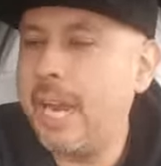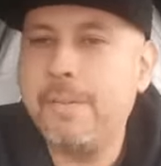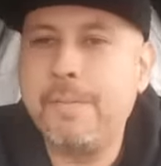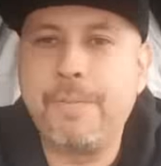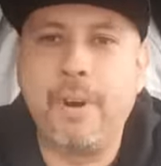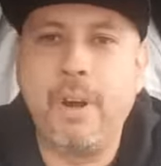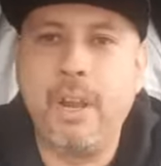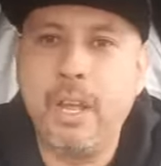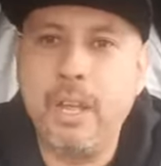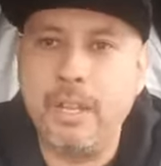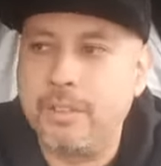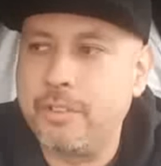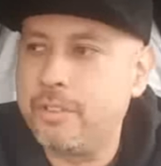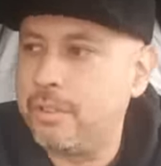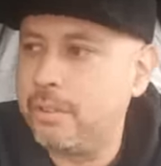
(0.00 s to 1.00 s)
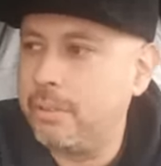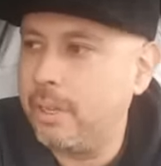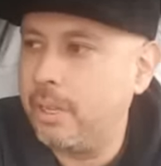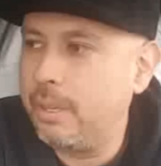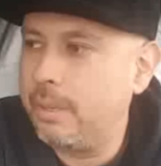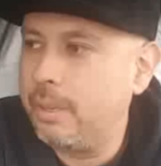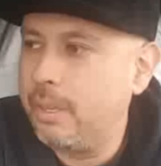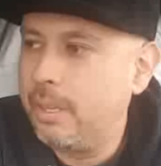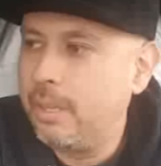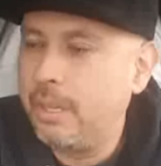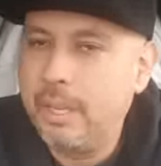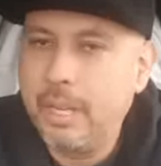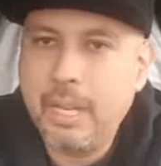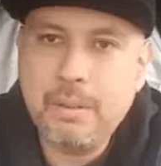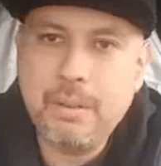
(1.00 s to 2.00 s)
him for lunch.
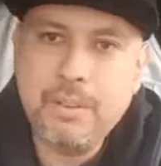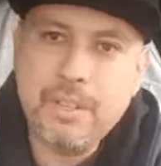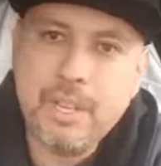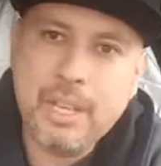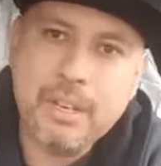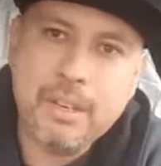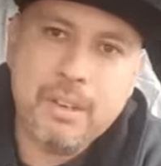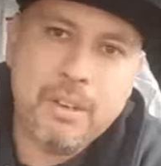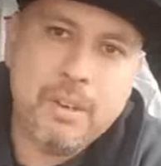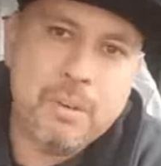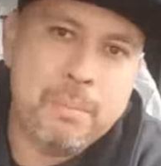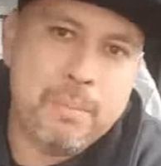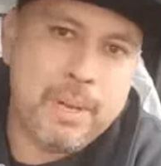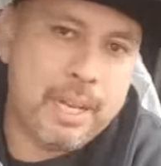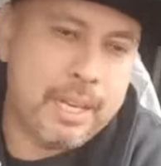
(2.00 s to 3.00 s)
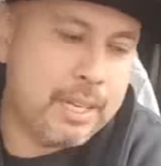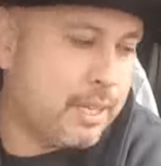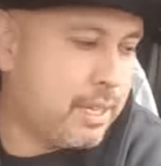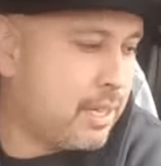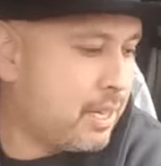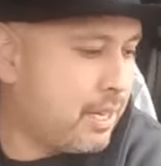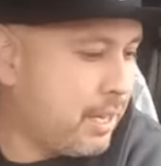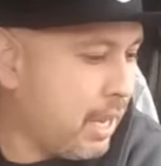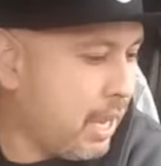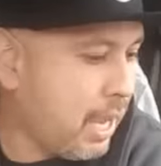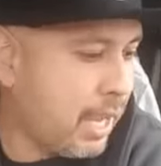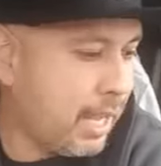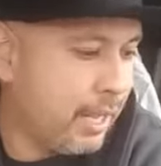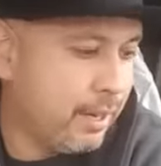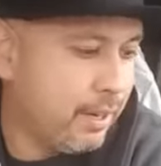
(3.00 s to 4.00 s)
I was like, oh my
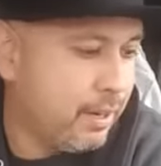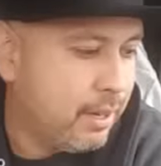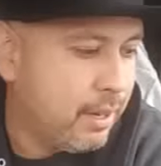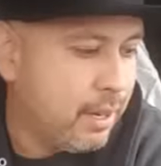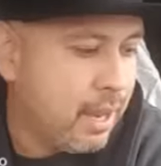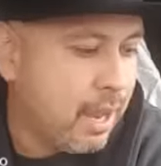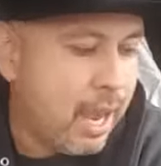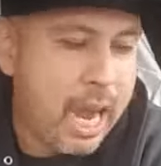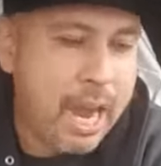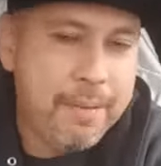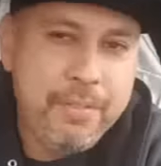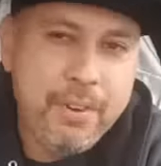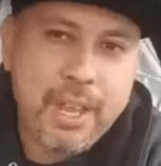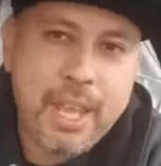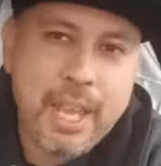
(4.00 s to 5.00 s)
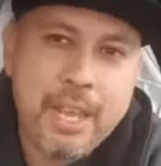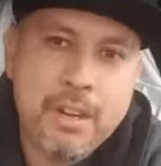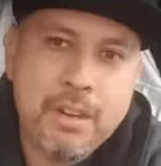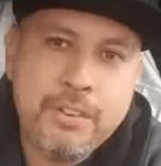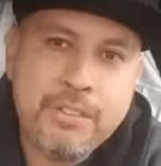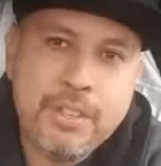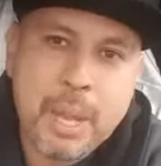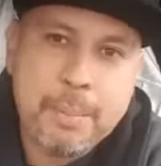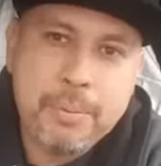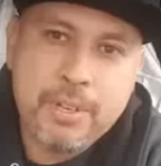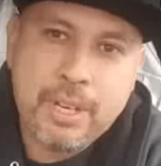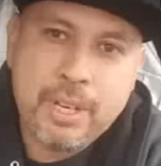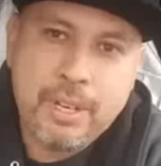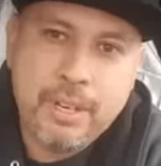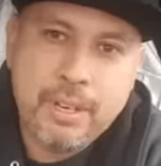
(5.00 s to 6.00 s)
God. After that
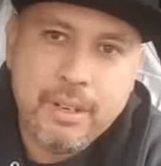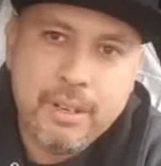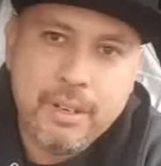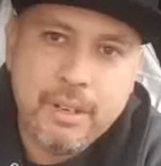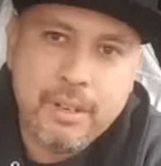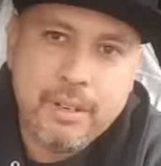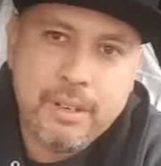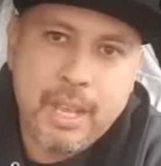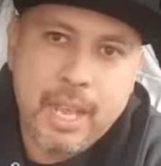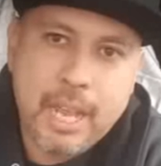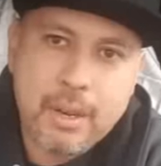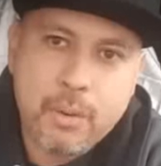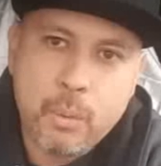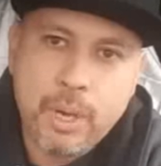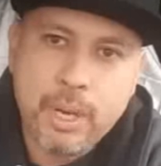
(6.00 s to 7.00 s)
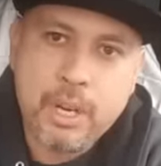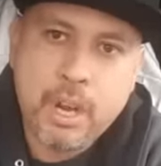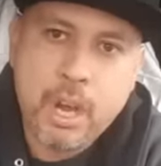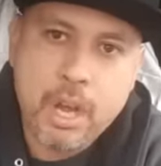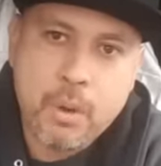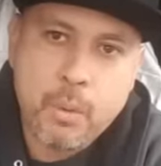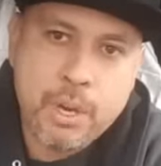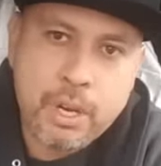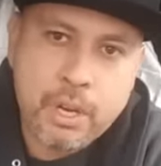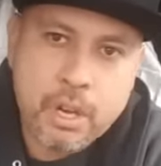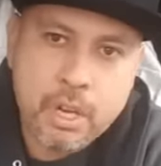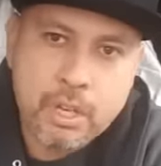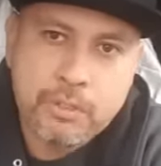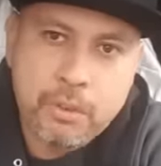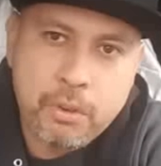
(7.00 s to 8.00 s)
interception, that when when
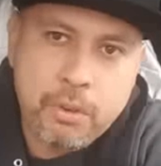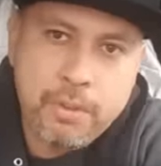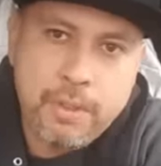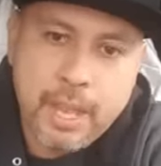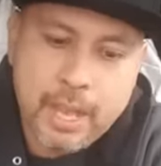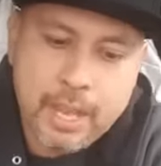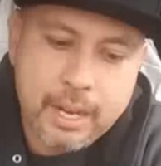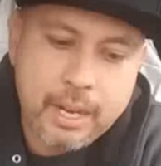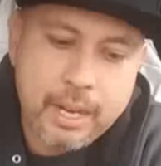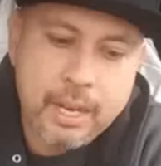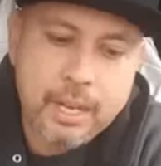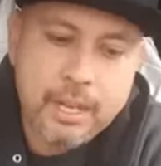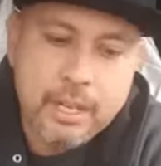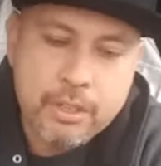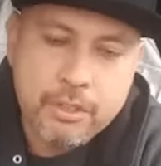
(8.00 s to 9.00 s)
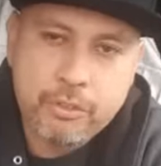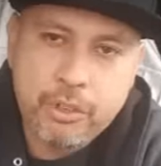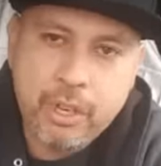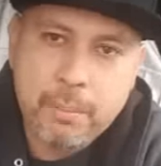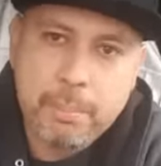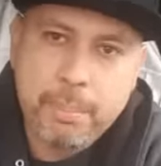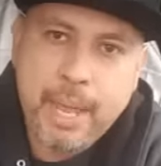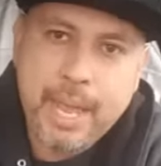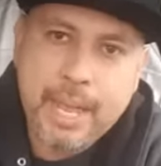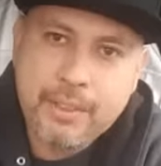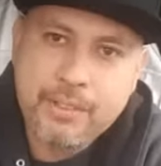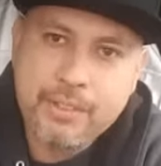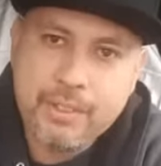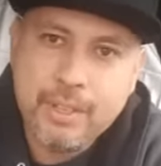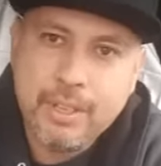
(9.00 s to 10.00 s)
Cook threw that uh, screen
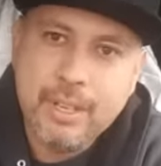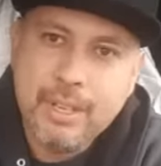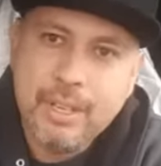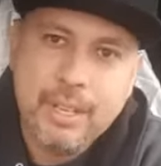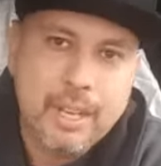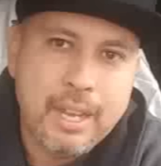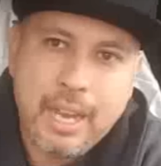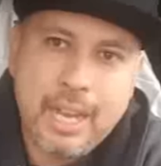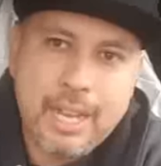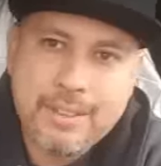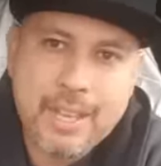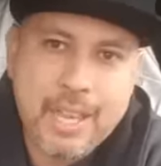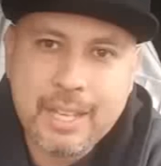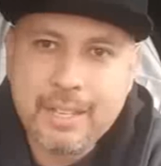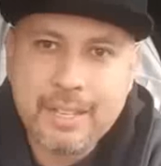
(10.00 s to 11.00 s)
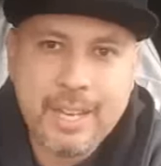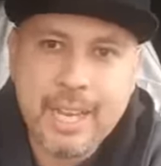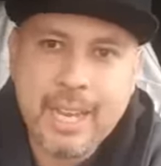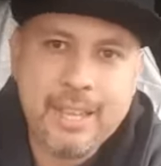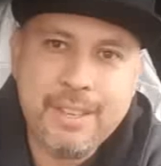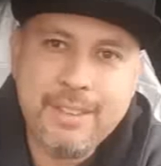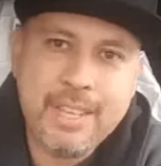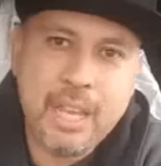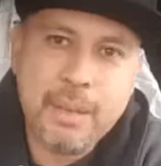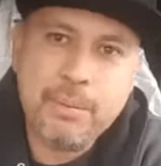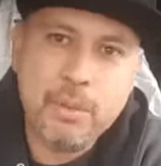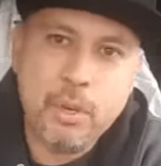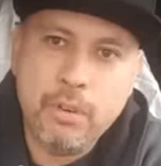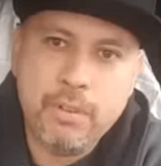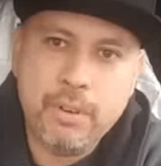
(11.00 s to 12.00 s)
pass, I was like, yeah, this
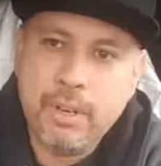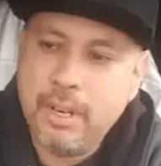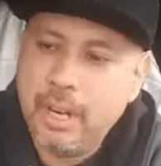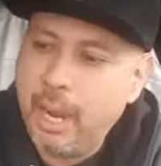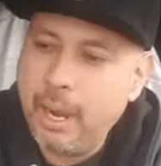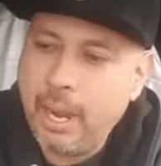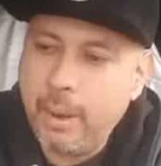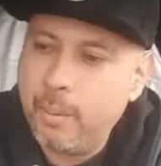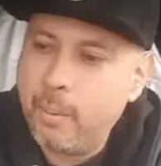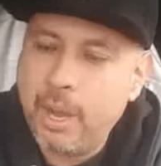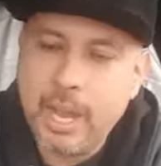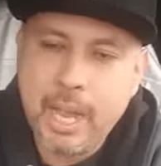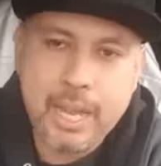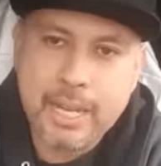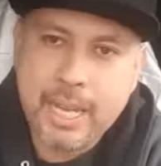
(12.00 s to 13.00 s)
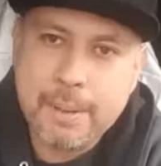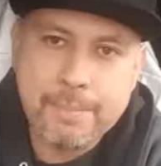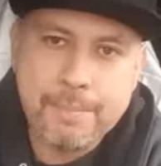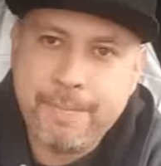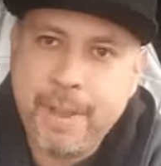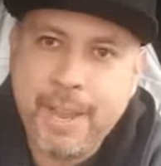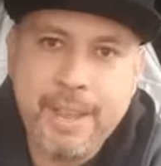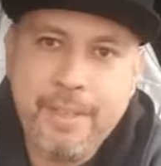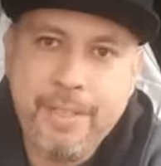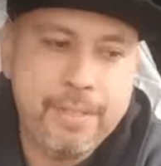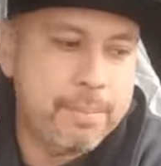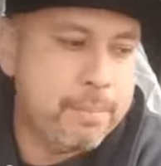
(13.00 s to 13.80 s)
game's over. I, I want I kept faith.